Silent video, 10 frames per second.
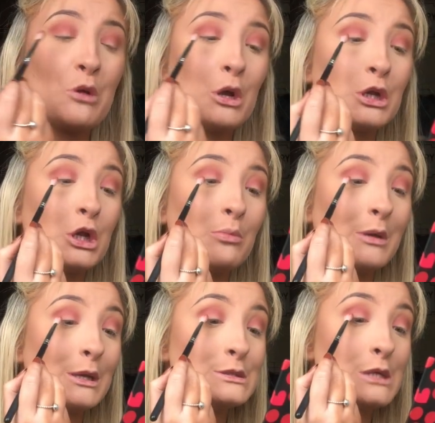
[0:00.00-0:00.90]
smoke it
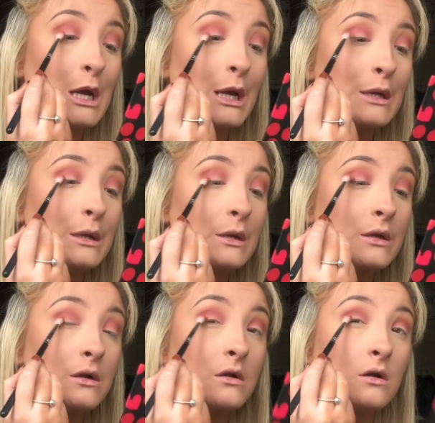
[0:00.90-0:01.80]
up
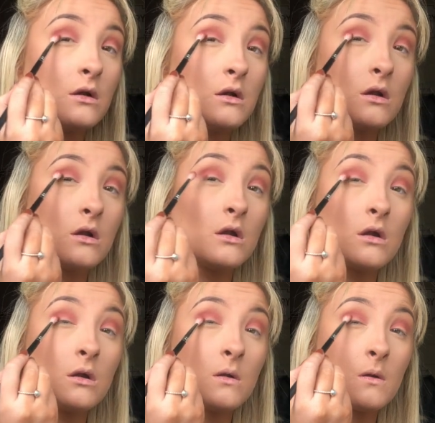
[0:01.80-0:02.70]
a
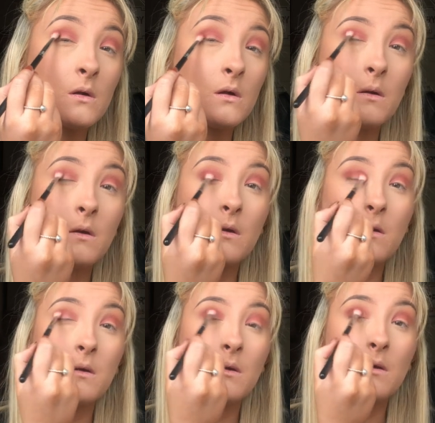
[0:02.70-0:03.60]
tad.
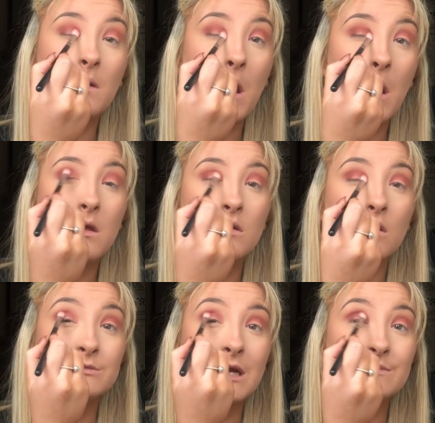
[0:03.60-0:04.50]

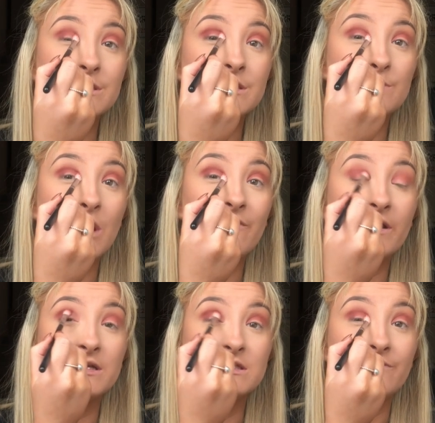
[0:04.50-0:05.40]
Sometimes this is where I
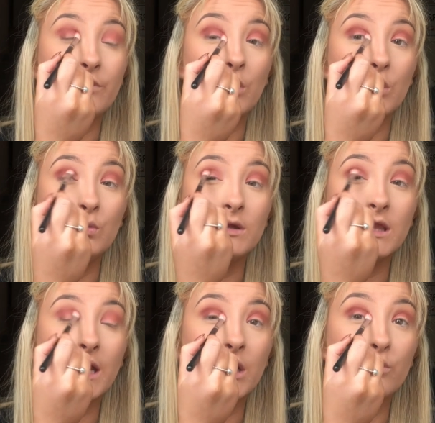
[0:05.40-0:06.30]
find it difficult with
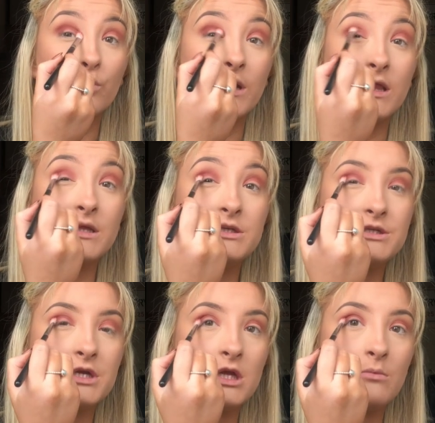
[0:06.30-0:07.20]
like a really
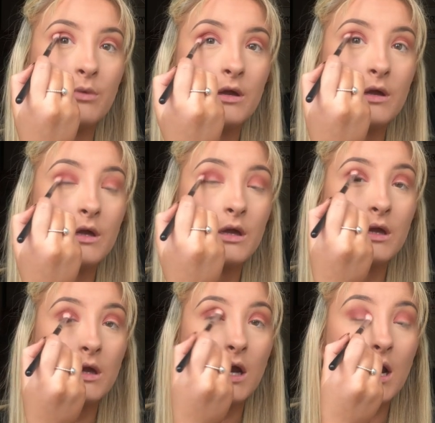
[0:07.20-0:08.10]
cheap
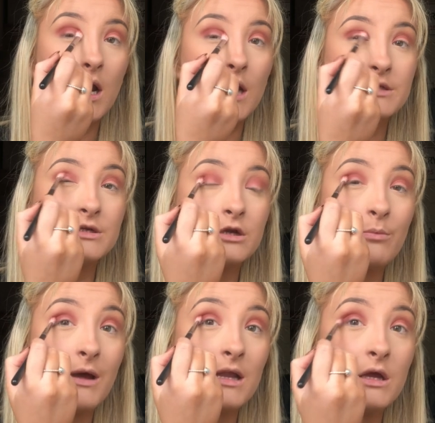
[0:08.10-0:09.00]

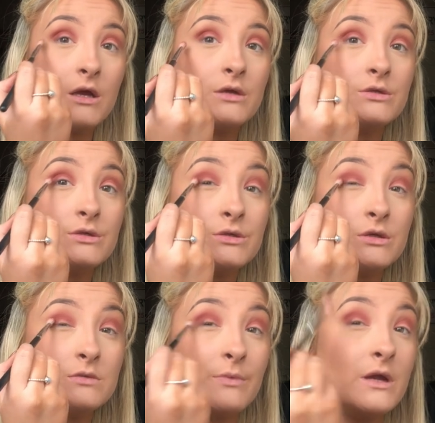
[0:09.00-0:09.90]
eyeshadow palette,
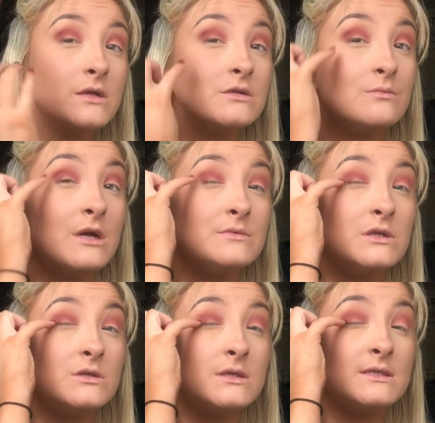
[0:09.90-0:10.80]
just because sometimes
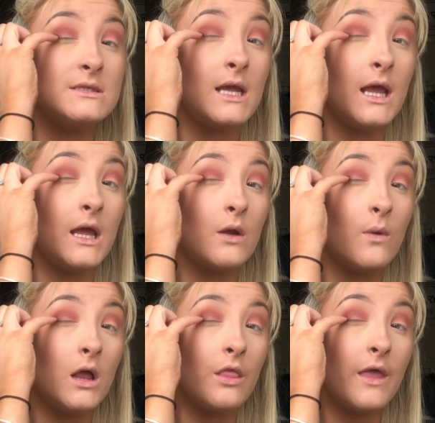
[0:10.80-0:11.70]
it doesn't
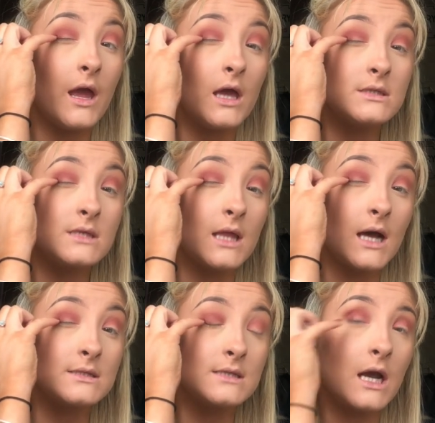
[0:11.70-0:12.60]
take well there to
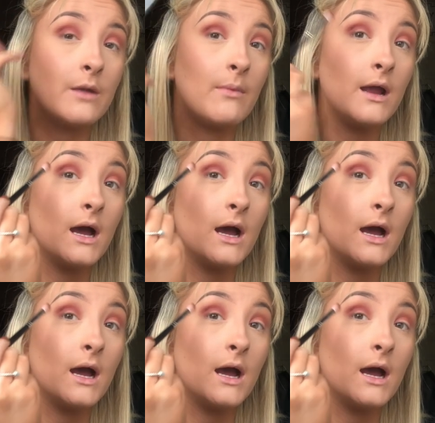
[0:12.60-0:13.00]
that side of my